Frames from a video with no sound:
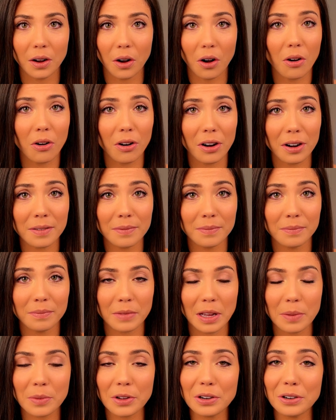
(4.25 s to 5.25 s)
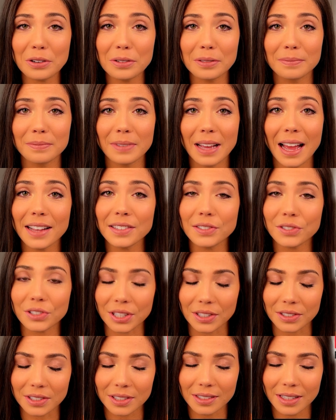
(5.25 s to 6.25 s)
Or maybe you're
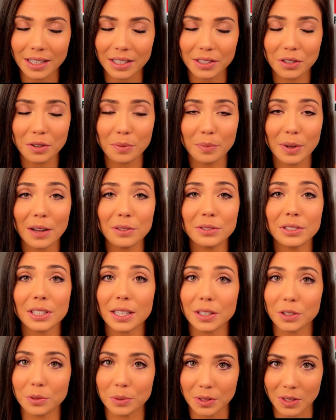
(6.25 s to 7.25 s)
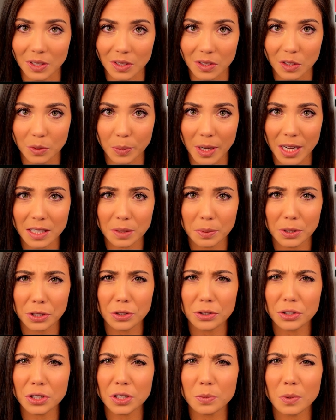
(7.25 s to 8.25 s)
hesitant and you're about to get your resistance bands, but
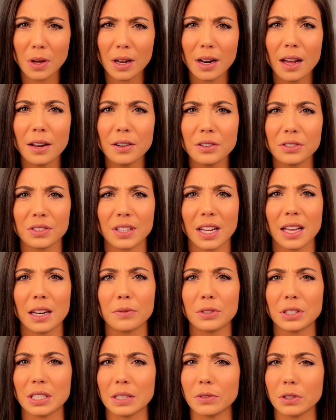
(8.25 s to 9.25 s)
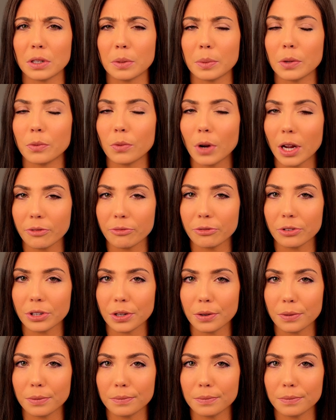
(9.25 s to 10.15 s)
you just want to understand if it's even going to be right for you.